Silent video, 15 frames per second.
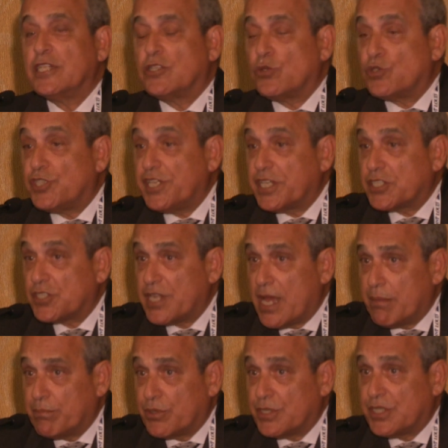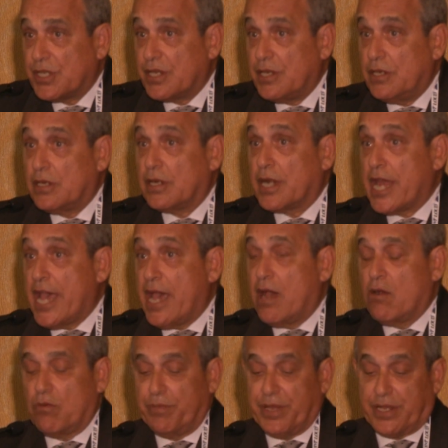to 6 numbers a year
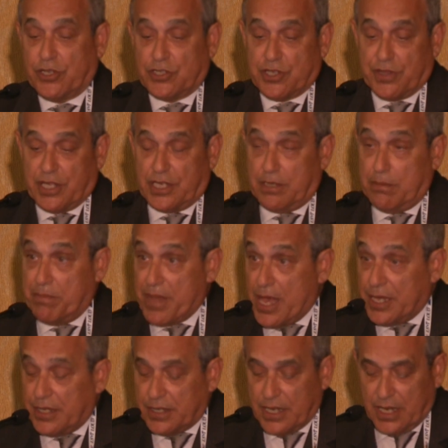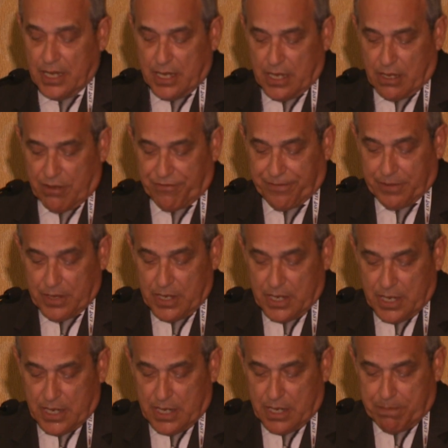now because of the demand of
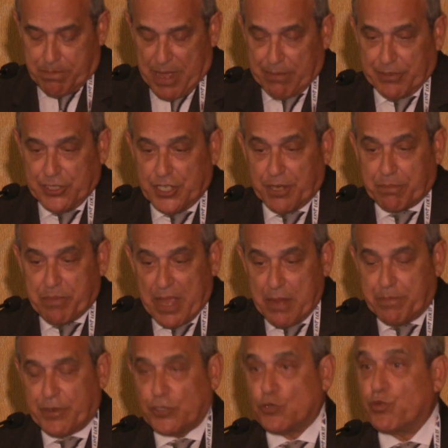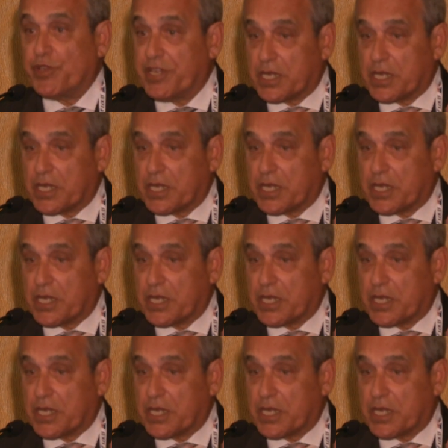publishing papers with a